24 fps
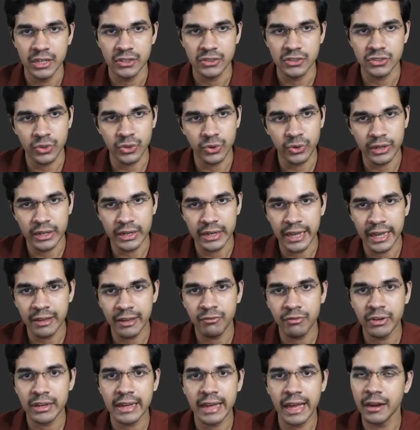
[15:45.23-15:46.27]
So
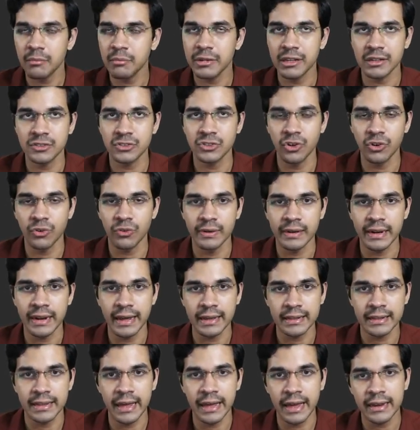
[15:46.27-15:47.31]
name can be resolved
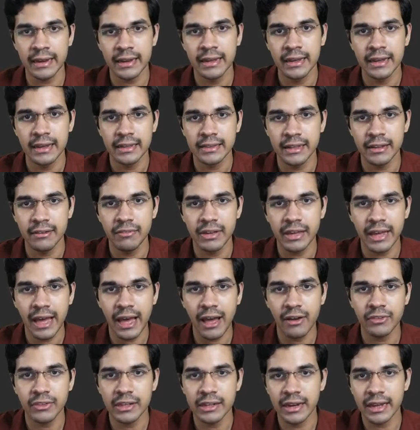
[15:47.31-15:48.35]
like that. Then we
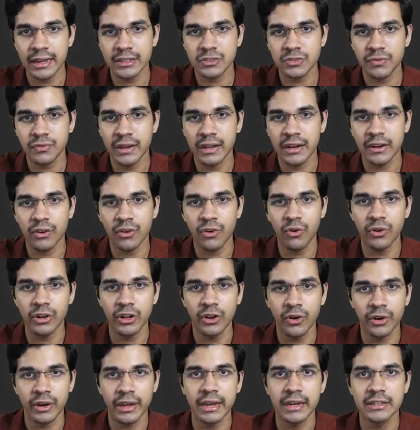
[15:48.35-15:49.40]
have the next field called
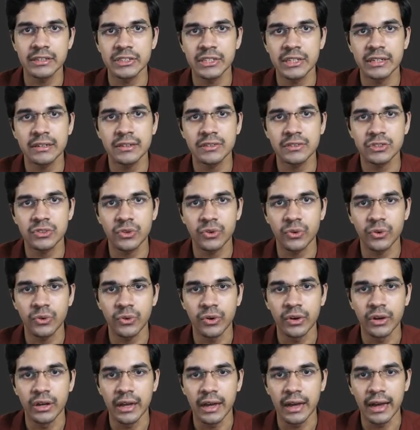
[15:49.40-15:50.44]
location.
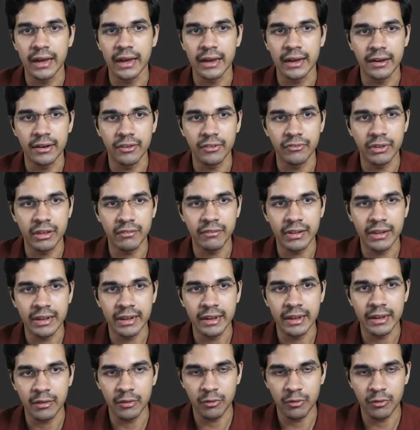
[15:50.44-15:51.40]
So we will